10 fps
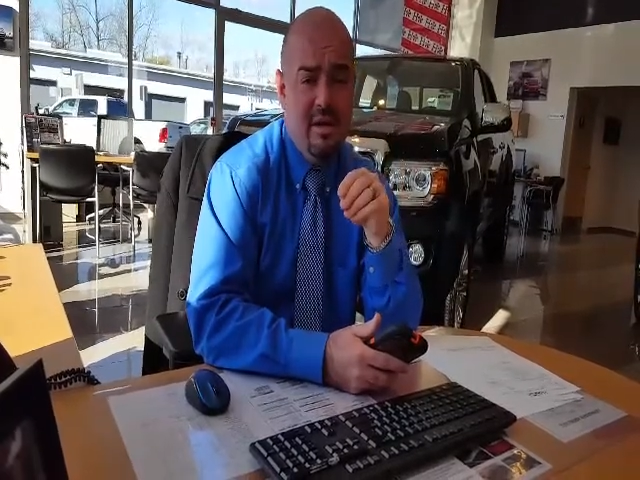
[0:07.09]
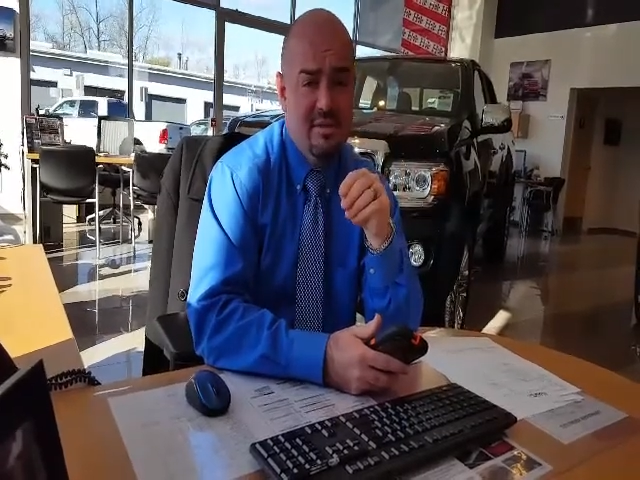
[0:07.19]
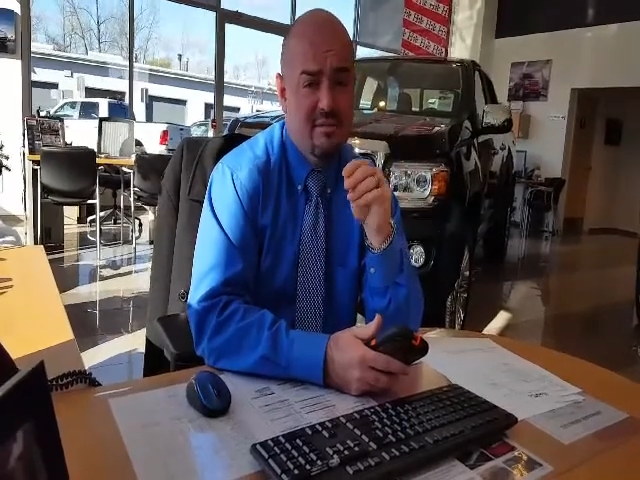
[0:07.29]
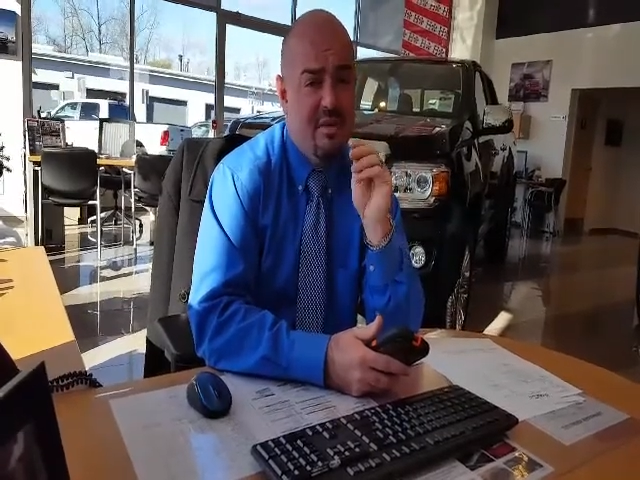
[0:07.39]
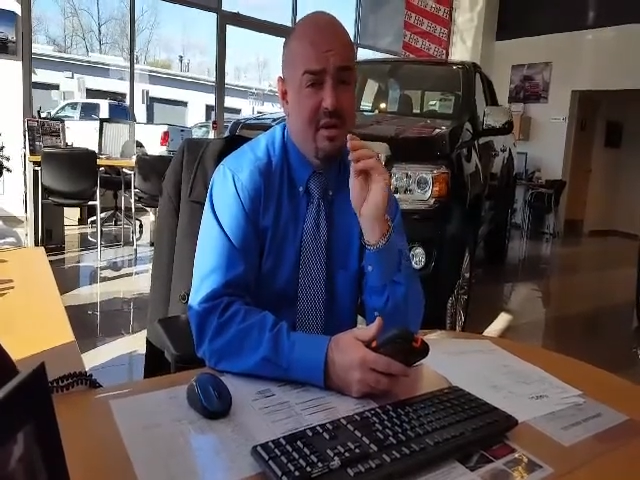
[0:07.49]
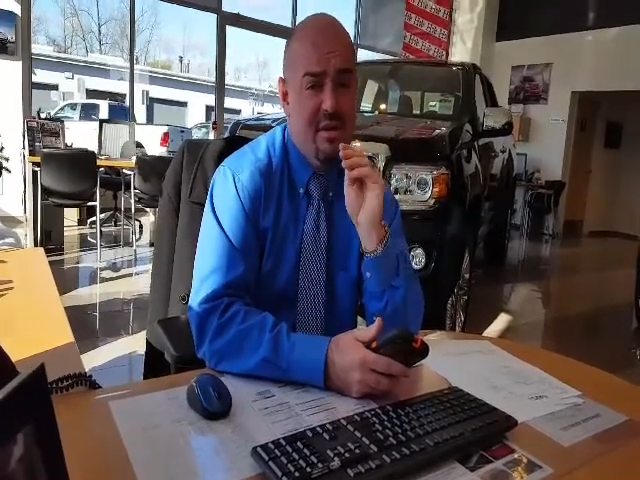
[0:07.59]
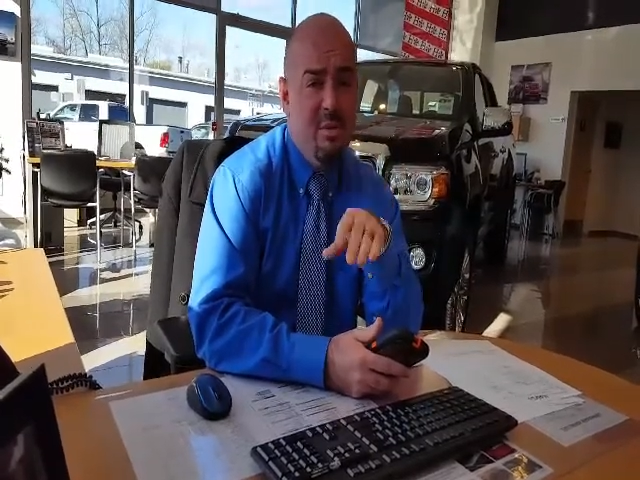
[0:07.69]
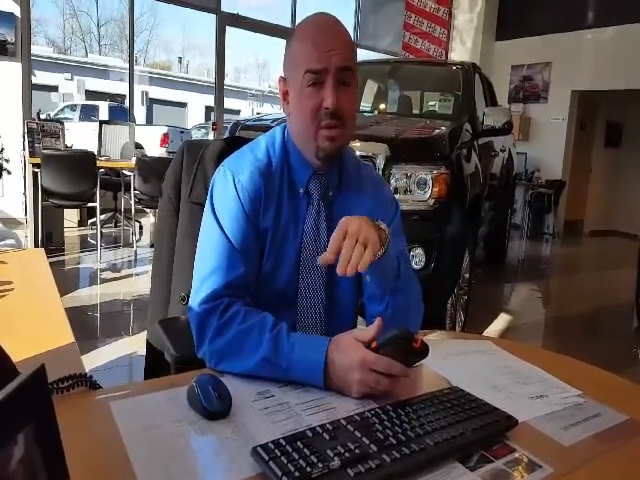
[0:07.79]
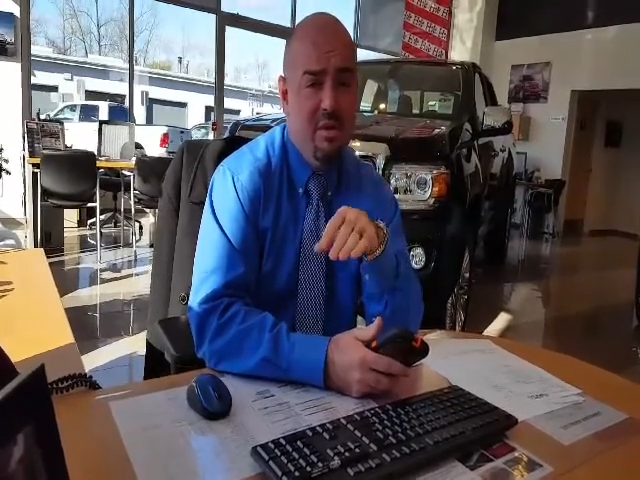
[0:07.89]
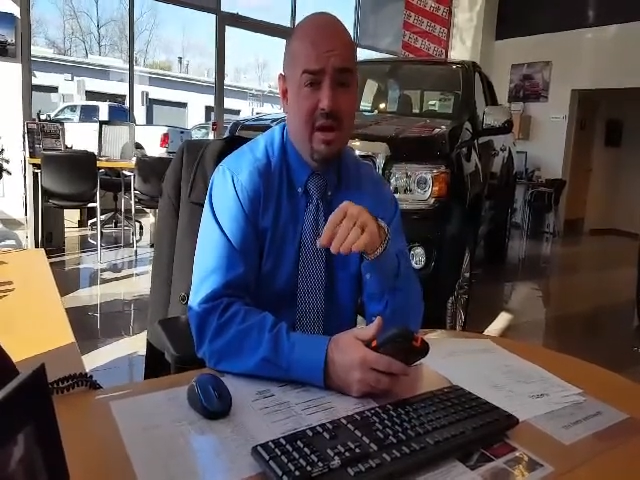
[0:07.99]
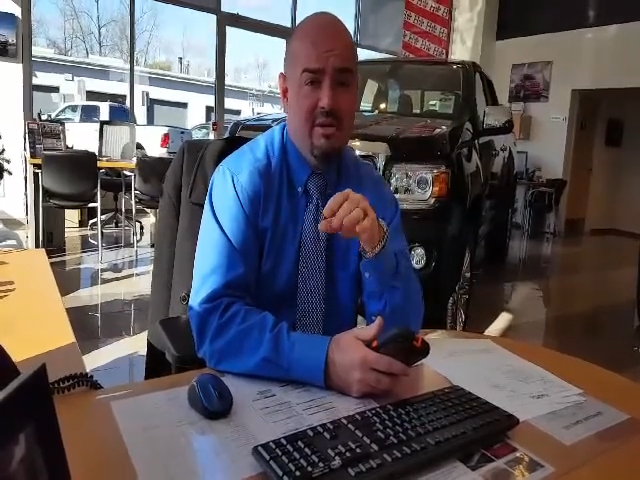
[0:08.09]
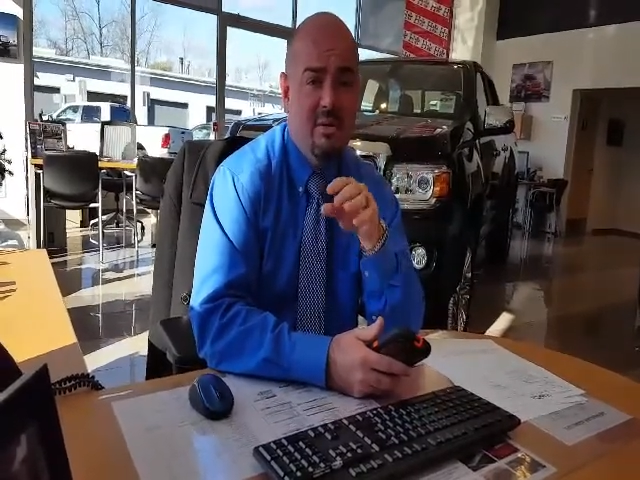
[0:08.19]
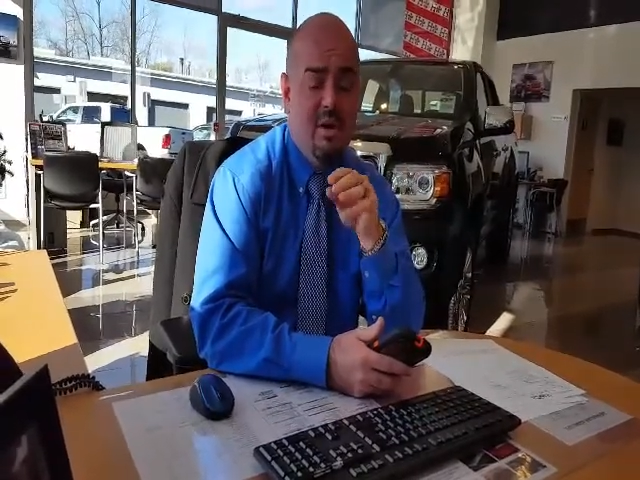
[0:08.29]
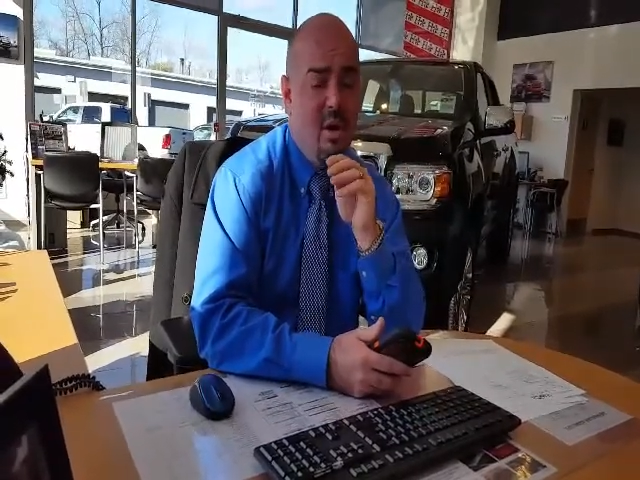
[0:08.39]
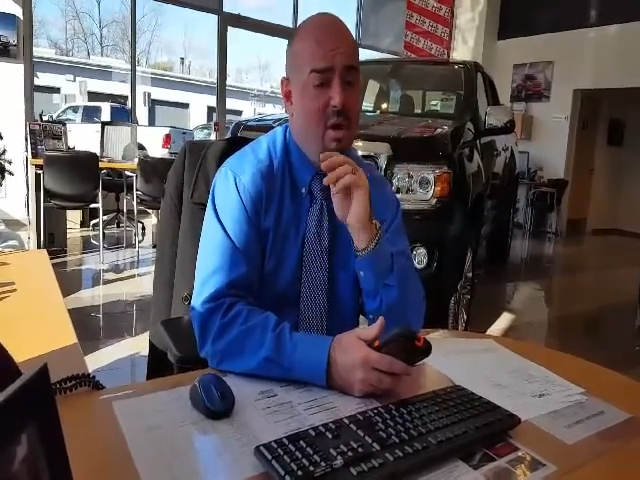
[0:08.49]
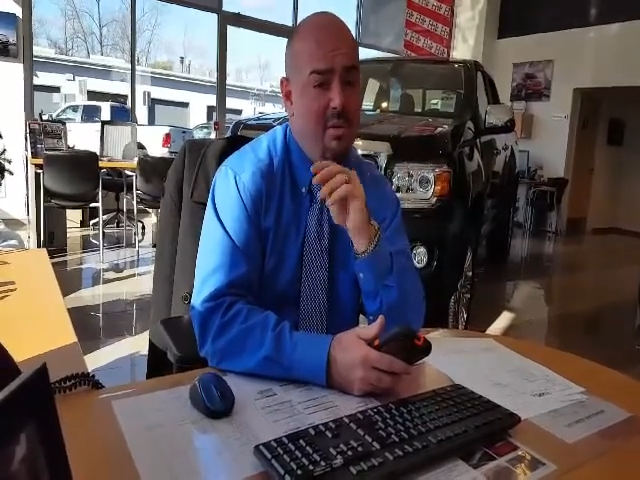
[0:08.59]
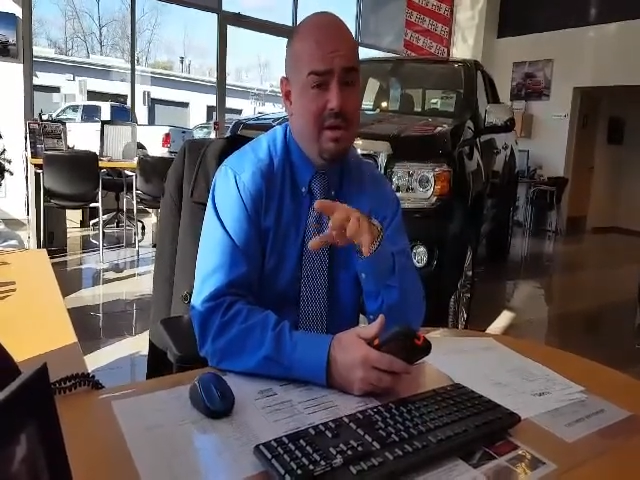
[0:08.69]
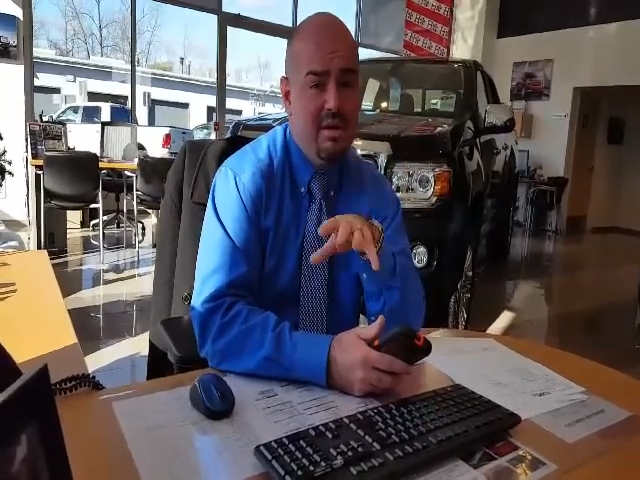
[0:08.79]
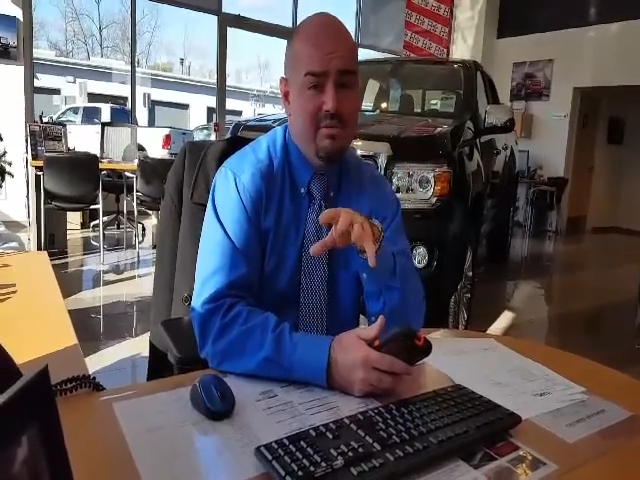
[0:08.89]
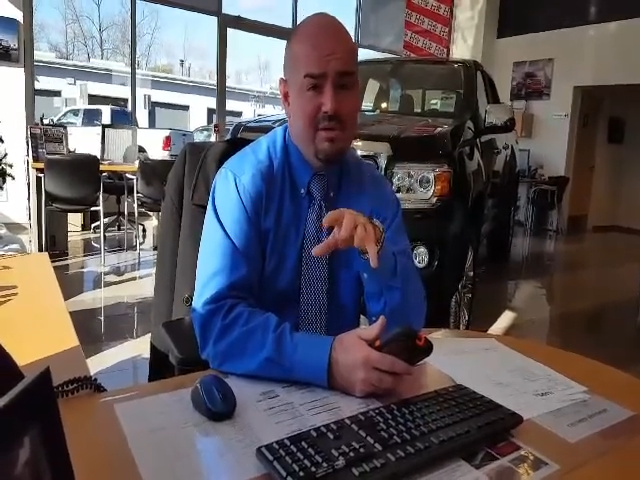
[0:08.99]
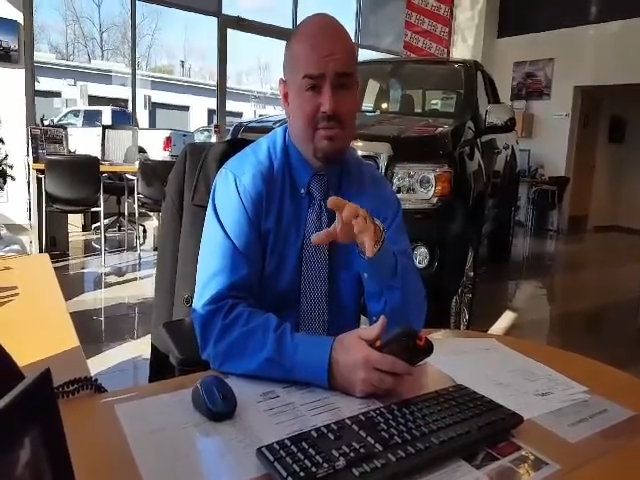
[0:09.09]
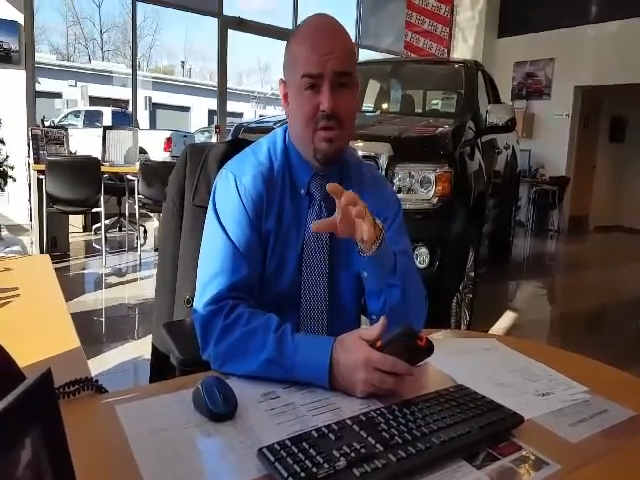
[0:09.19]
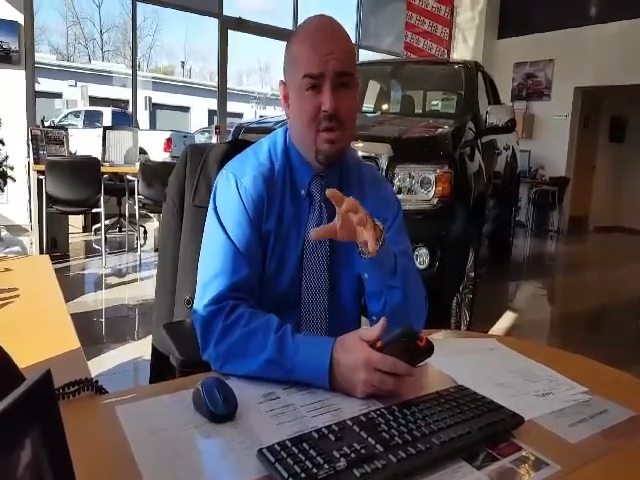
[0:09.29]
It's very important. I do it at all my deliveries for